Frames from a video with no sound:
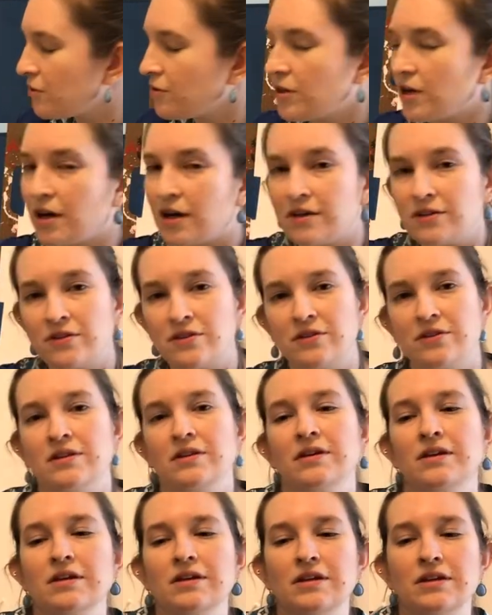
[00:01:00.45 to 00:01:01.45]
dots
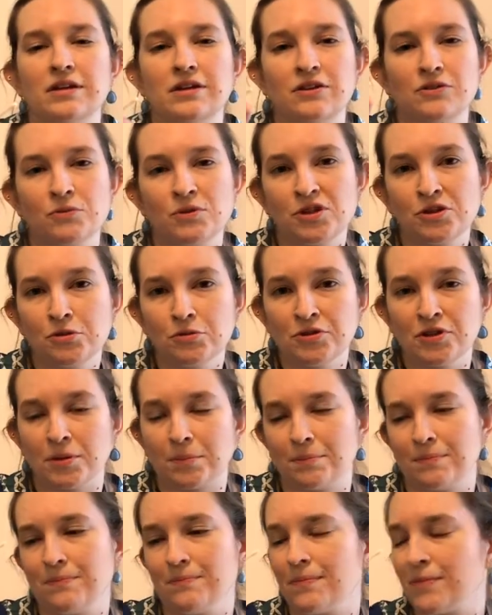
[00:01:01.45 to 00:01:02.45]
is with a Q-tip.